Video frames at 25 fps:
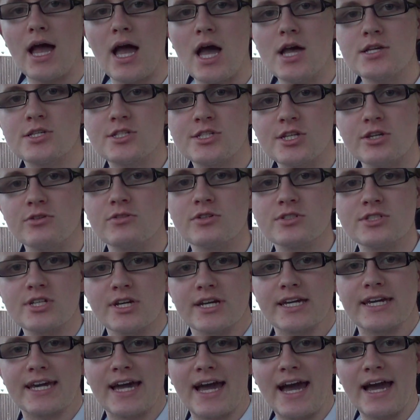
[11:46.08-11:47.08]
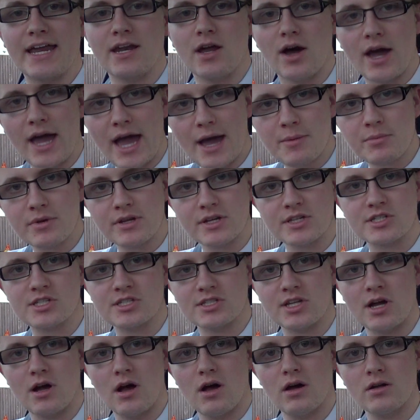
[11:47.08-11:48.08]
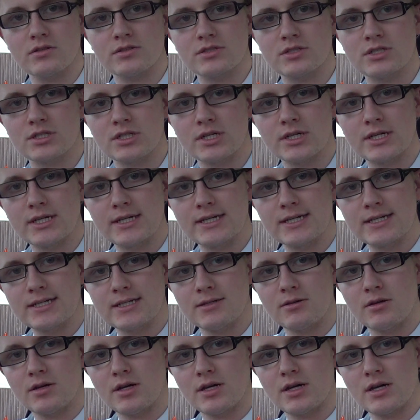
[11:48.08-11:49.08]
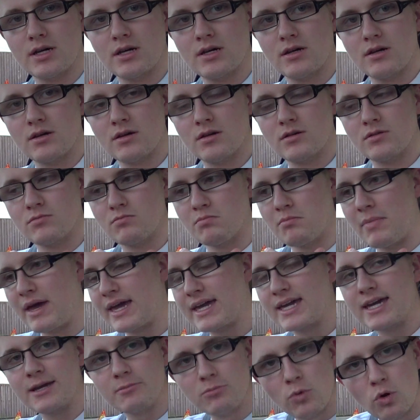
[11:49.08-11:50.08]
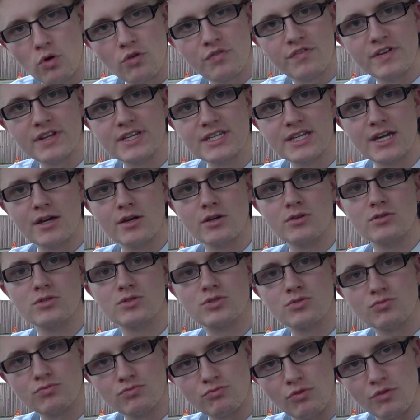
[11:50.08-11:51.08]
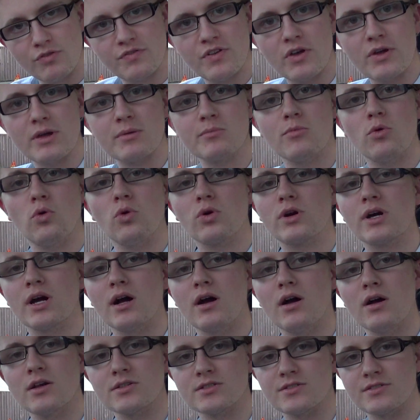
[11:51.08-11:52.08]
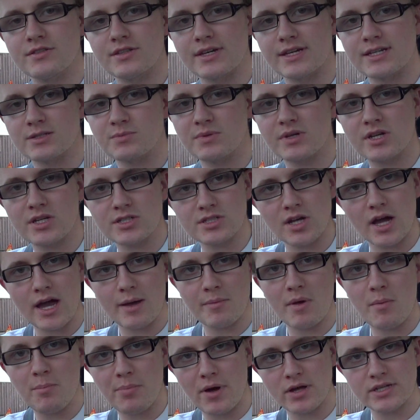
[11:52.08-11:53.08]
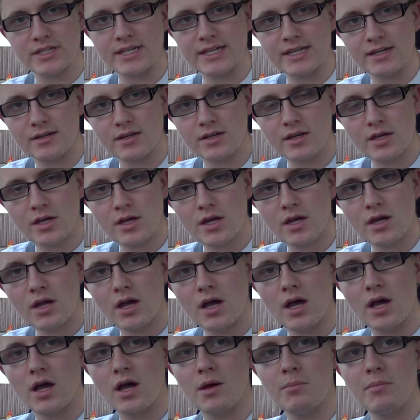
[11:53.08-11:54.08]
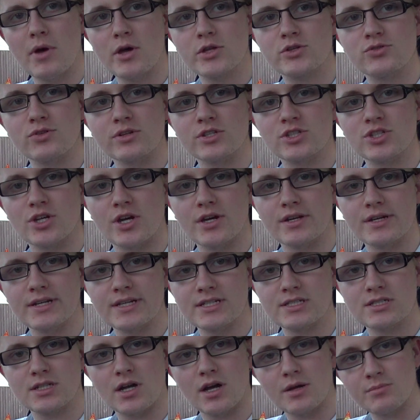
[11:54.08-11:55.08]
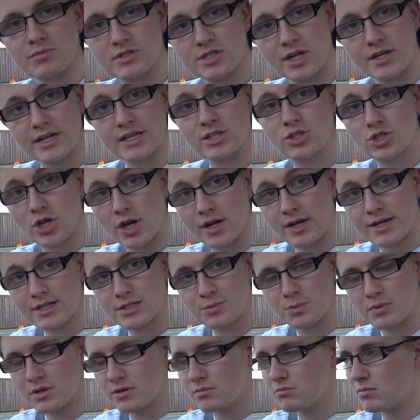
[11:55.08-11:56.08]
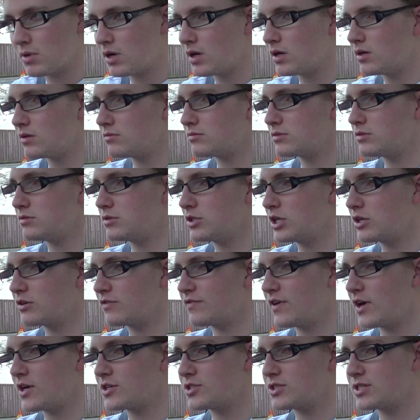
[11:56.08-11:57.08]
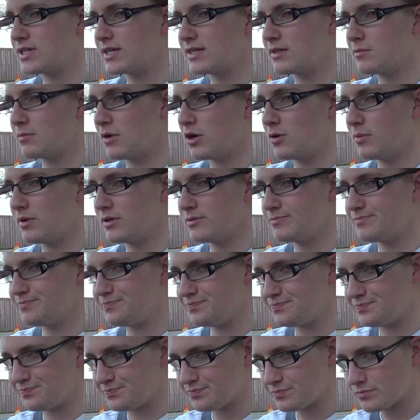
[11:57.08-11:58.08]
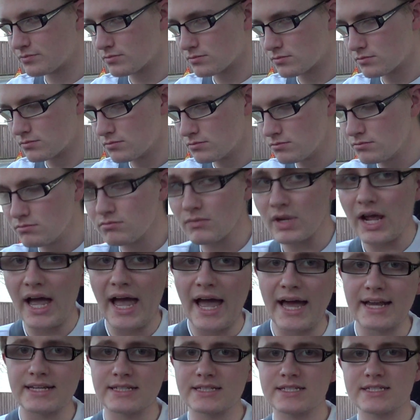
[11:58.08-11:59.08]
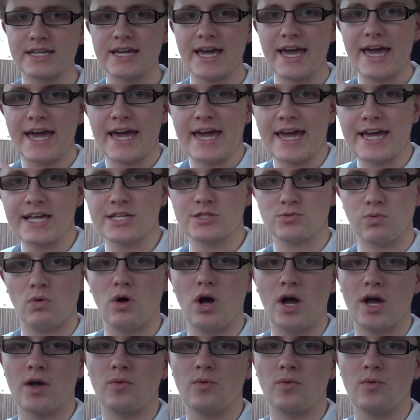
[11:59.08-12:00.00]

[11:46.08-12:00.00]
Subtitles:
As soon as I can, I am going to start making more videos, reviewing more cars and things, because I am a budding motoring journalist. I'm studying journalism at university at the moment, and it's what